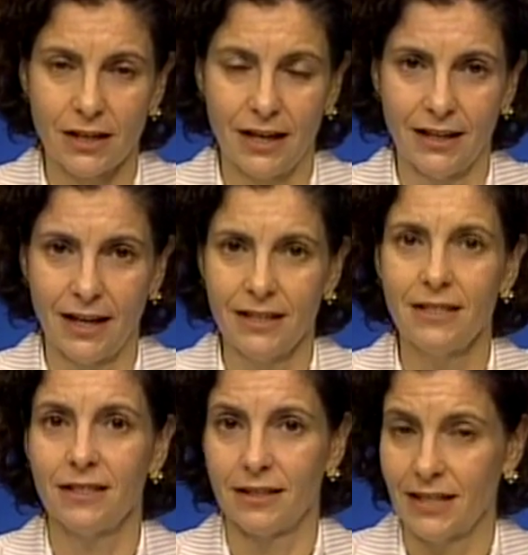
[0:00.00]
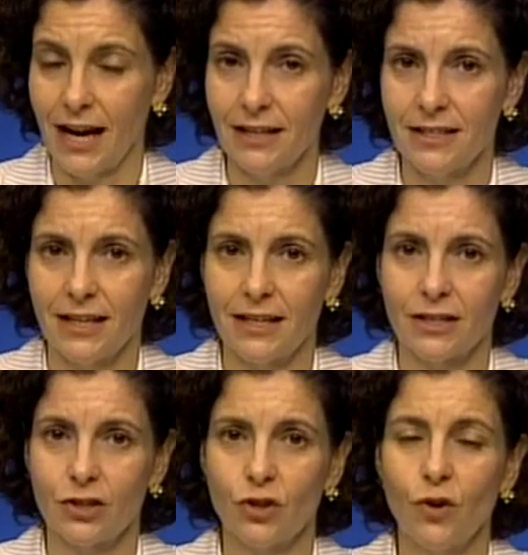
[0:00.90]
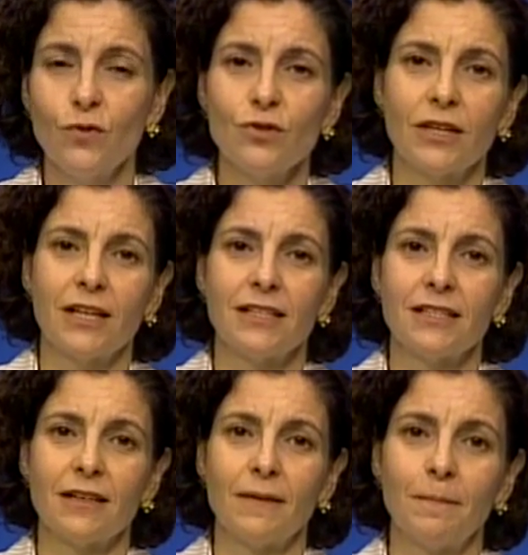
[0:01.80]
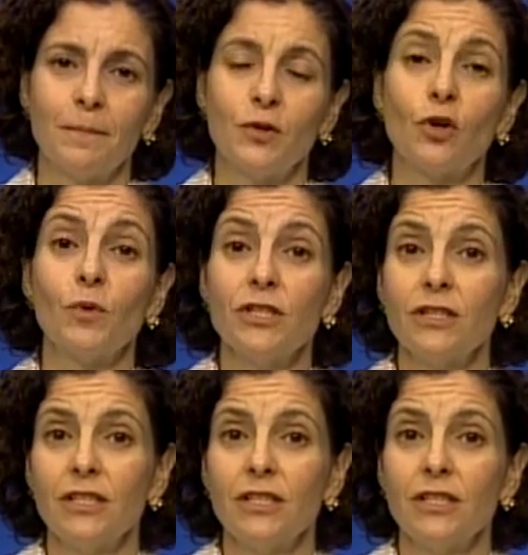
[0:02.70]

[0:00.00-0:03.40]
And that is the Thales data shows that Norwegian